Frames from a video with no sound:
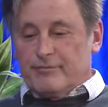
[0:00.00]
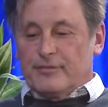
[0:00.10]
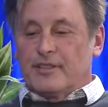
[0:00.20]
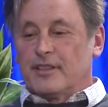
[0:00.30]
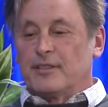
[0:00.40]

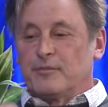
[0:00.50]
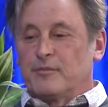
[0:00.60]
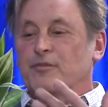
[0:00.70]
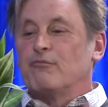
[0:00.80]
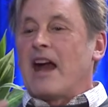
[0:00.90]
the
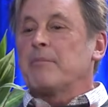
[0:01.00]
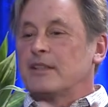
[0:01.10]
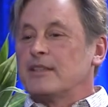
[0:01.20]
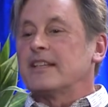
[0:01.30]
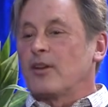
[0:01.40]

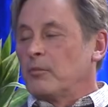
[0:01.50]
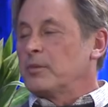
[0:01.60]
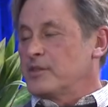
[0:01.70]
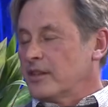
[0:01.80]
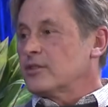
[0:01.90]
rapid
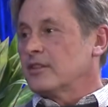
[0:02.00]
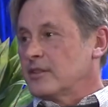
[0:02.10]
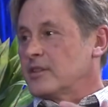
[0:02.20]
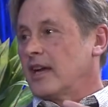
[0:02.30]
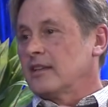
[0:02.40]
decomposition
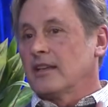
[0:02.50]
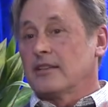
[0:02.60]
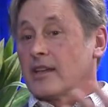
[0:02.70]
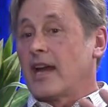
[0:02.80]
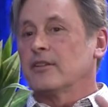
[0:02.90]
is how
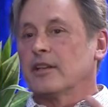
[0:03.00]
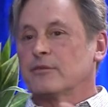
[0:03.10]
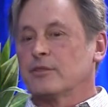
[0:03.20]
is how you get the